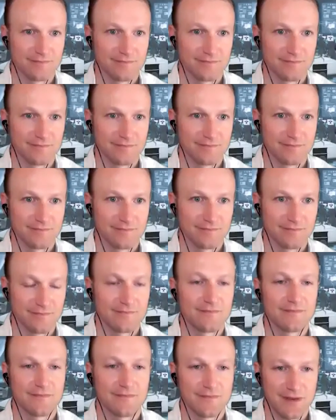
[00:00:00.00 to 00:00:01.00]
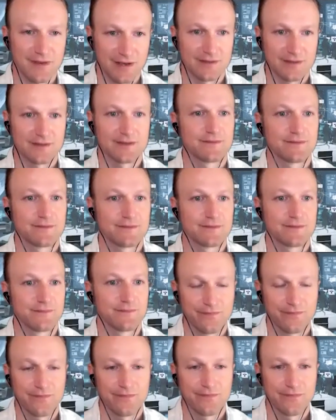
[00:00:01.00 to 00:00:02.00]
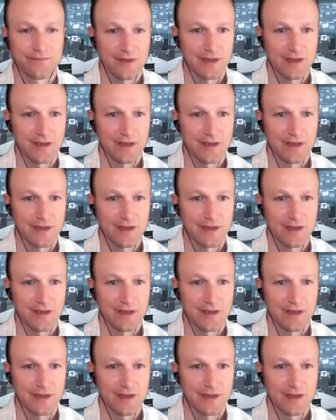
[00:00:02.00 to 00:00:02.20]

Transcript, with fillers: down. So yes. I wanted to